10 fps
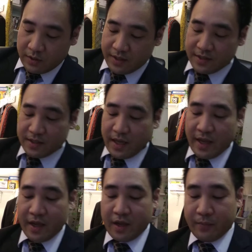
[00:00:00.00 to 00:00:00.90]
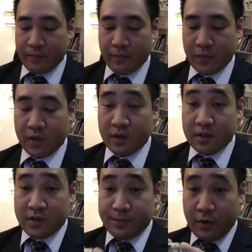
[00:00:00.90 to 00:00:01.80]
This is a
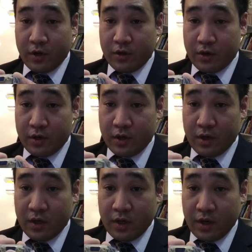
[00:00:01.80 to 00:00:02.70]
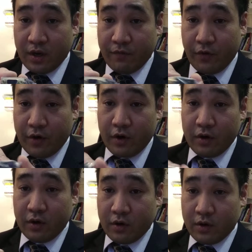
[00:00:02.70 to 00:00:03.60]
smaller converter